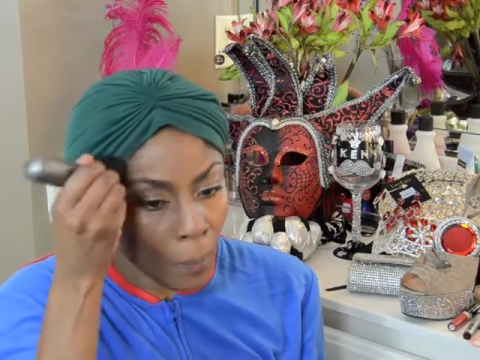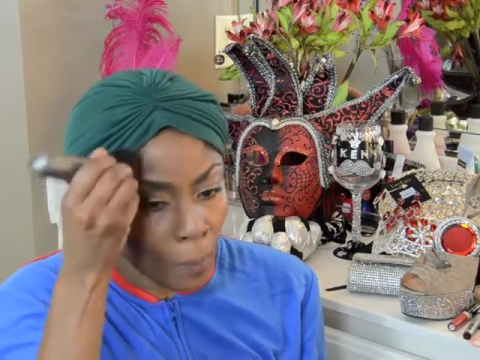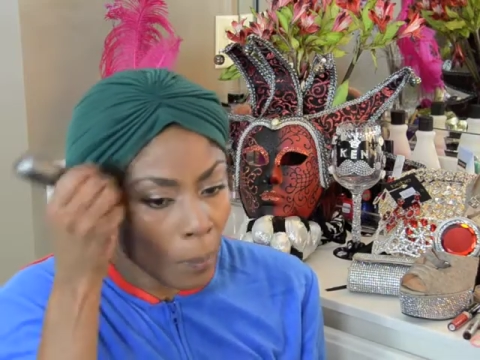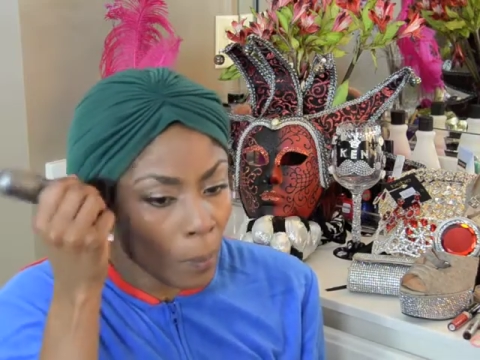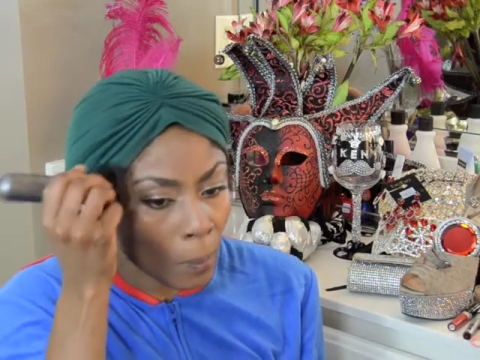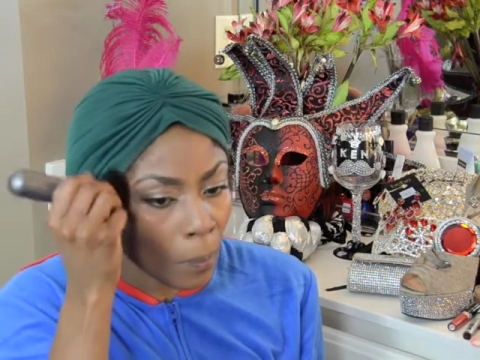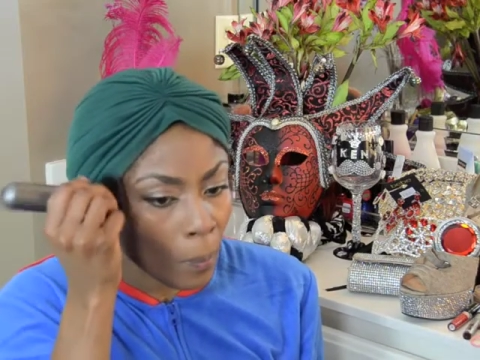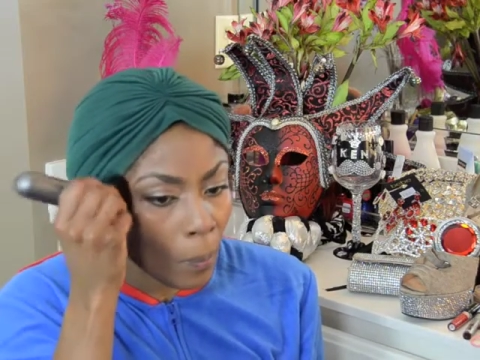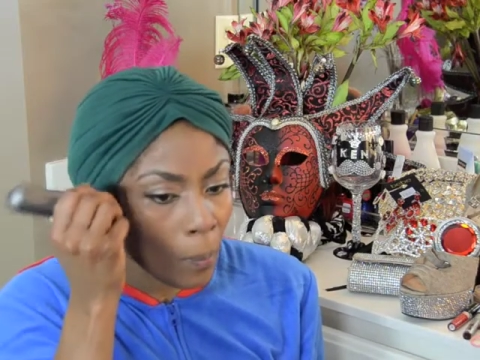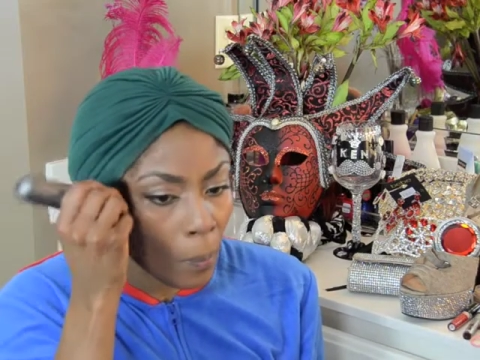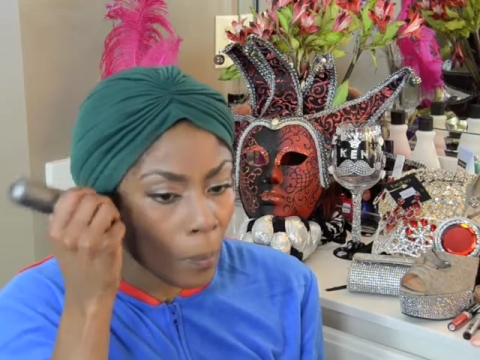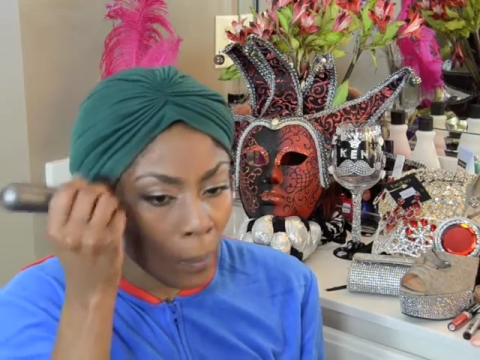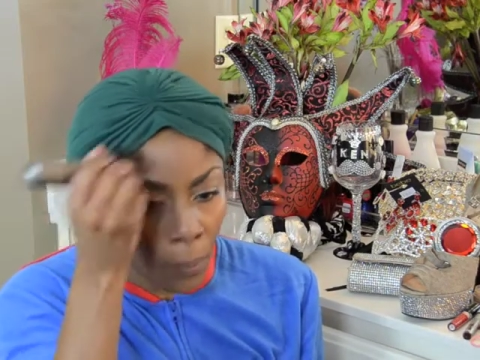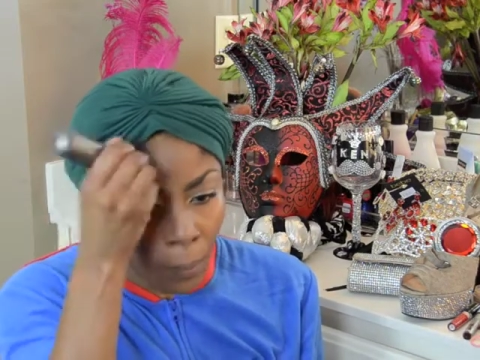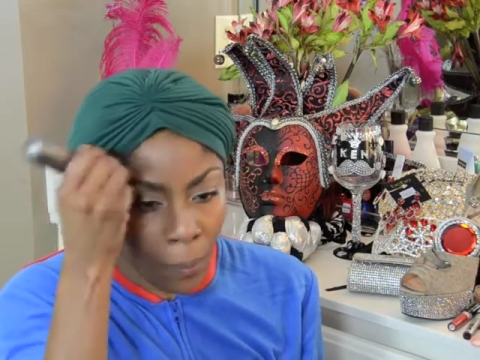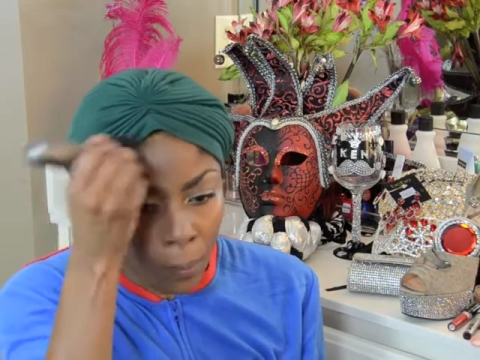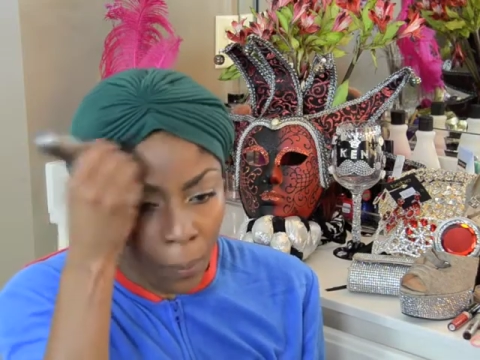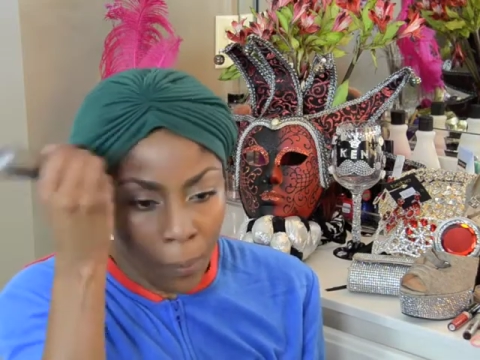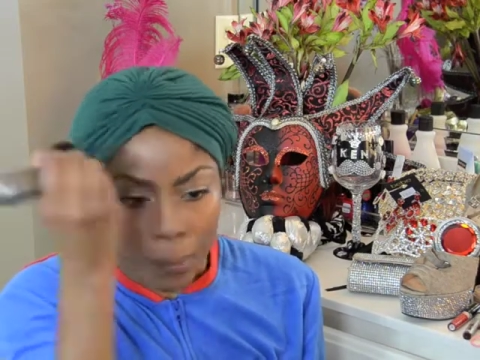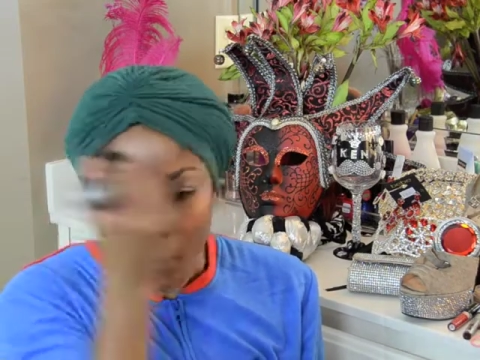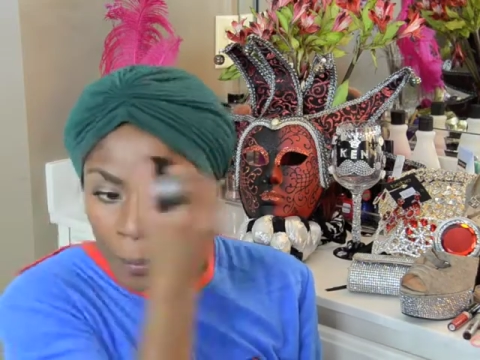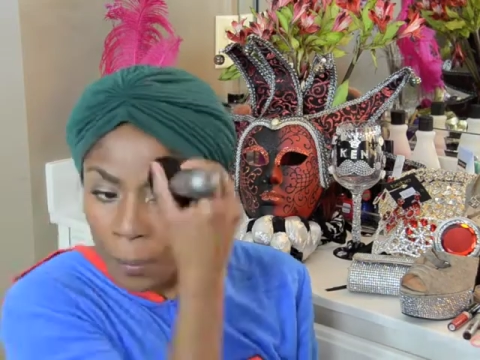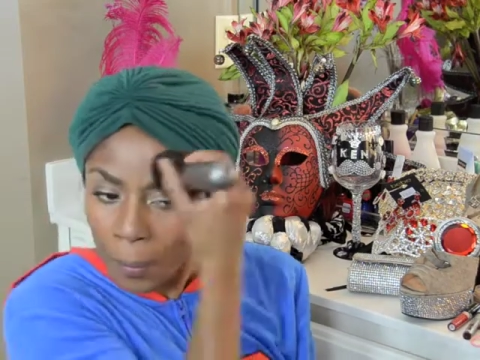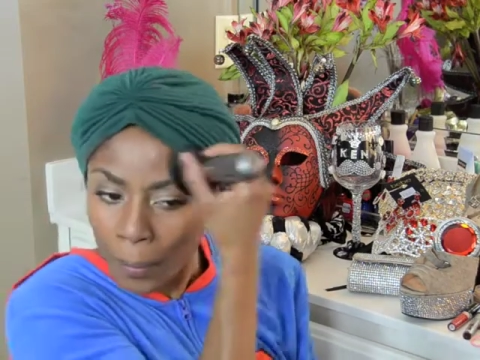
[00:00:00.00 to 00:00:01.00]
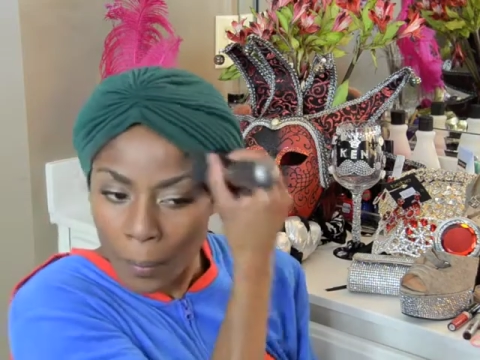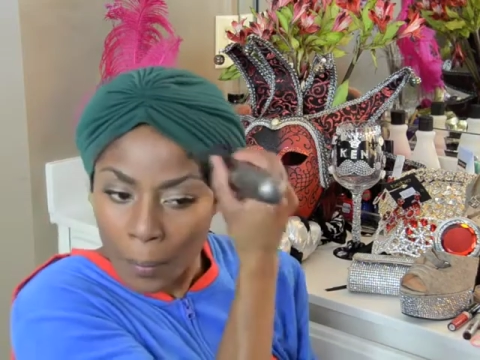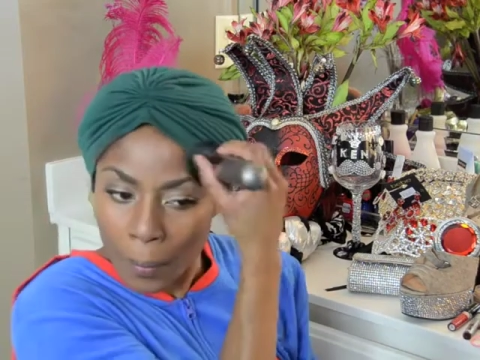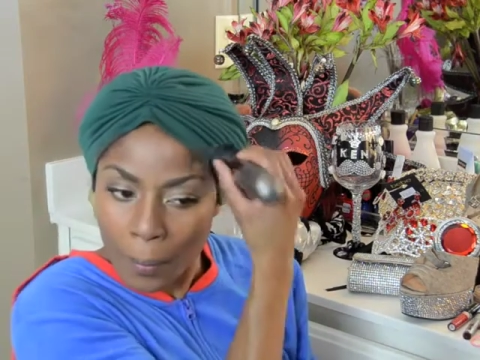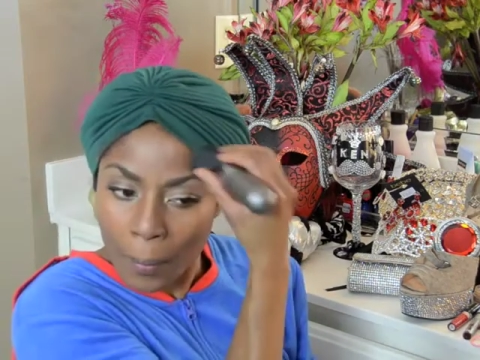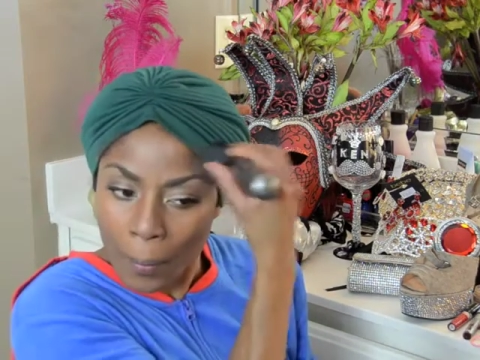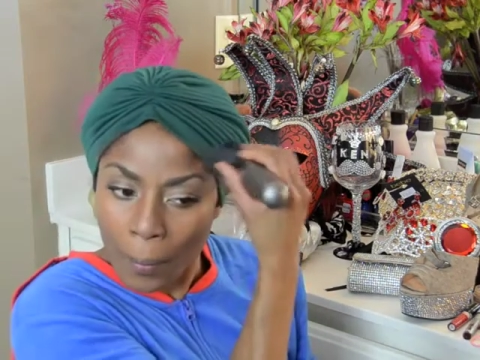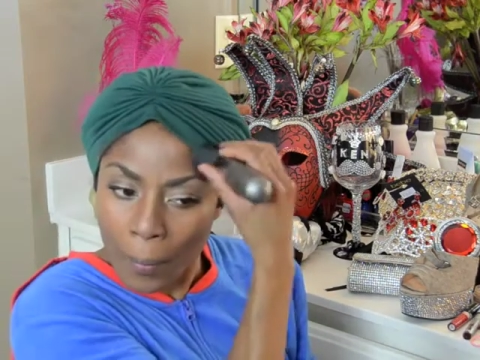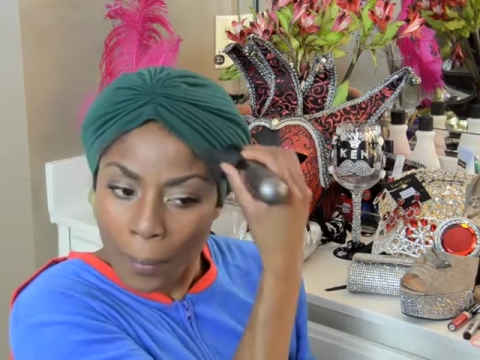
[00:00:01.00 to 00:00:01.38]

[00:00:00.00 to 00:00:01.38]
to kind of get rid of